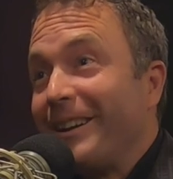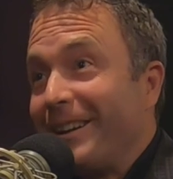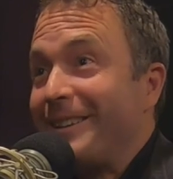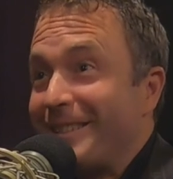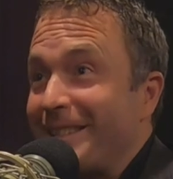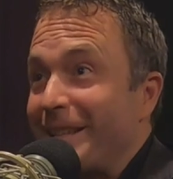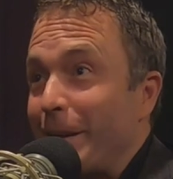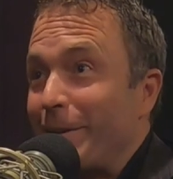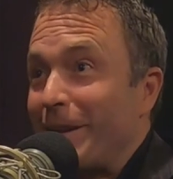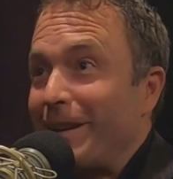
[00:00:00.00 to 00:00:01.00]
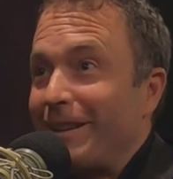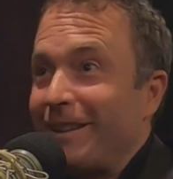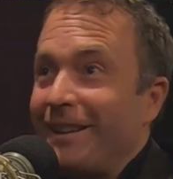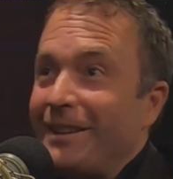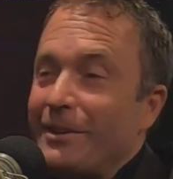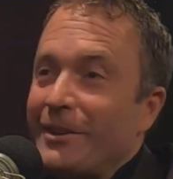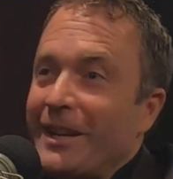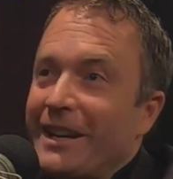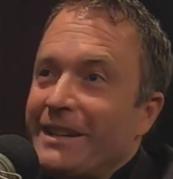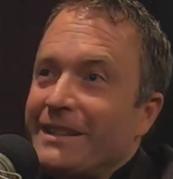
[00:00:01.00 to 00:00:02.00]
And it's the same thing in your
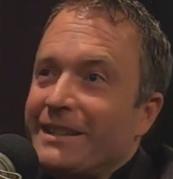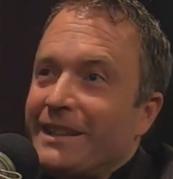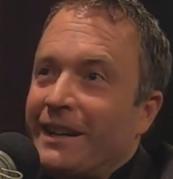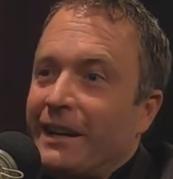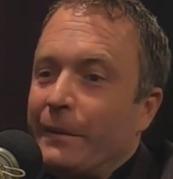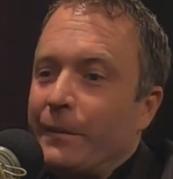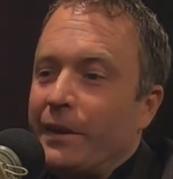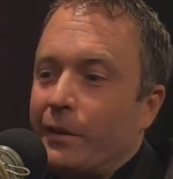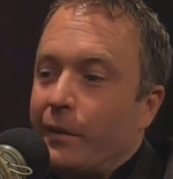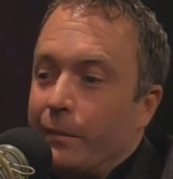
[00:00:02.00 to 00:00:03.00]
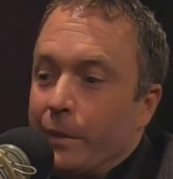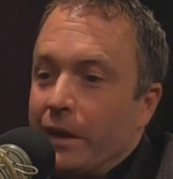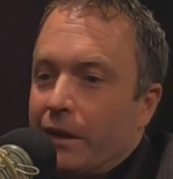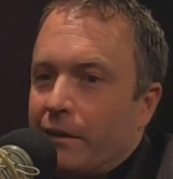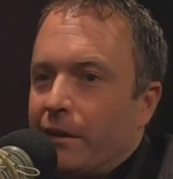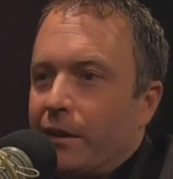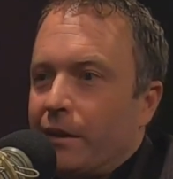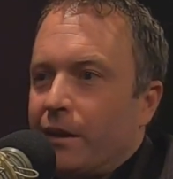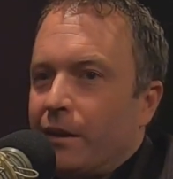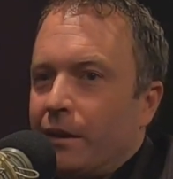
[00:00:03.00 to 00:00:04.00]
case. Yeah. And B, I
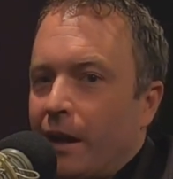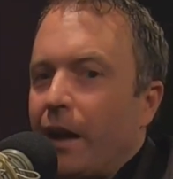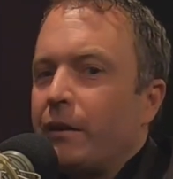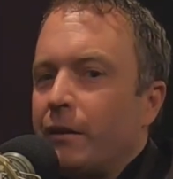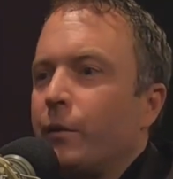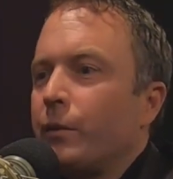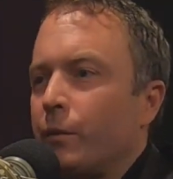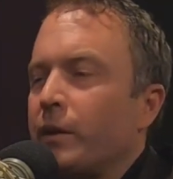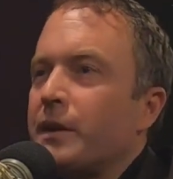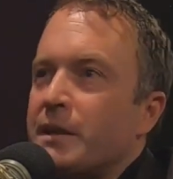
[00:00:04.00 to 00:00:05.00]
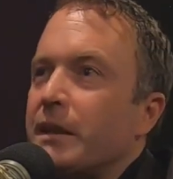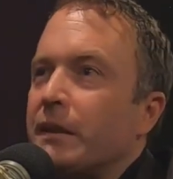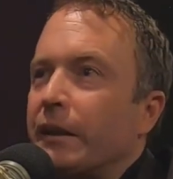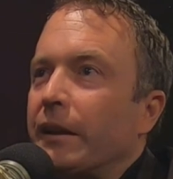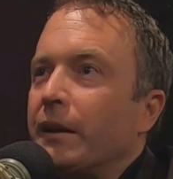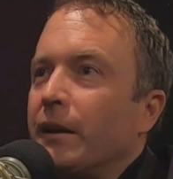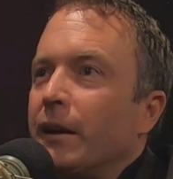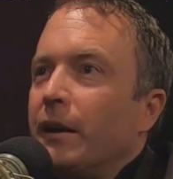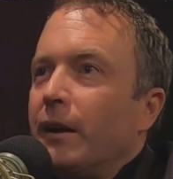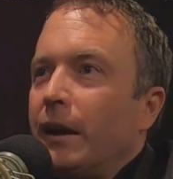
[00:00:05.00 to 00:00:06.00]
think, realistically,
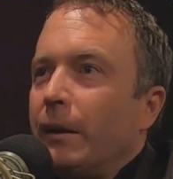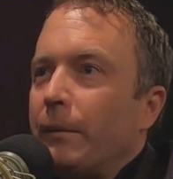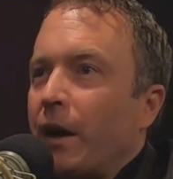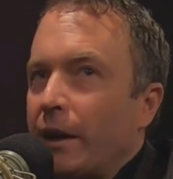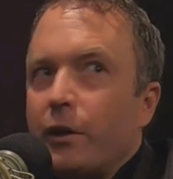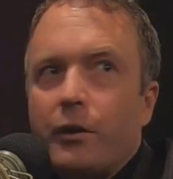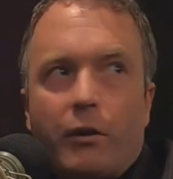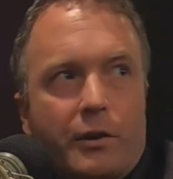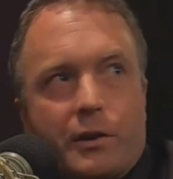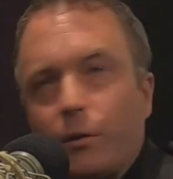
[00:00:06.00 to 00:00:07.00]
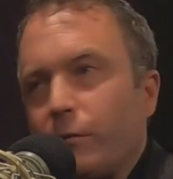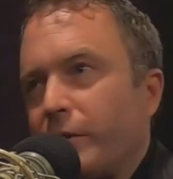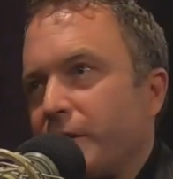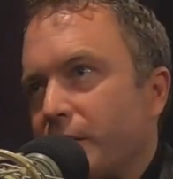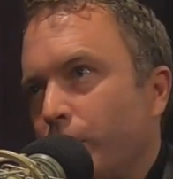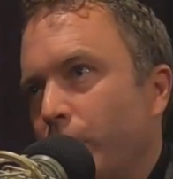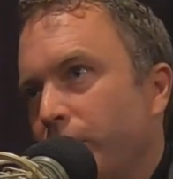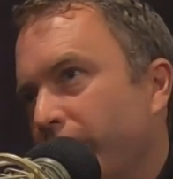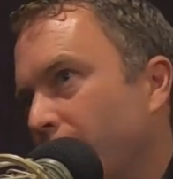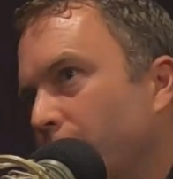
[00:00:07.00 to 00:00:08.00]
I could not service
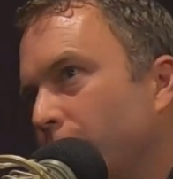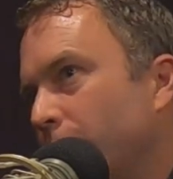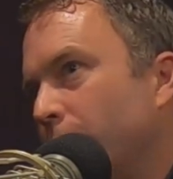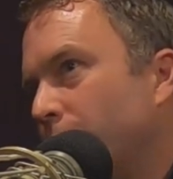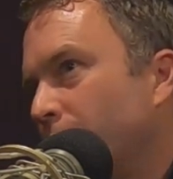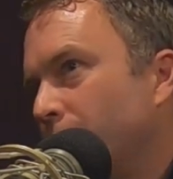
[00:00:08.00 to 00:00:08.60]
with Valo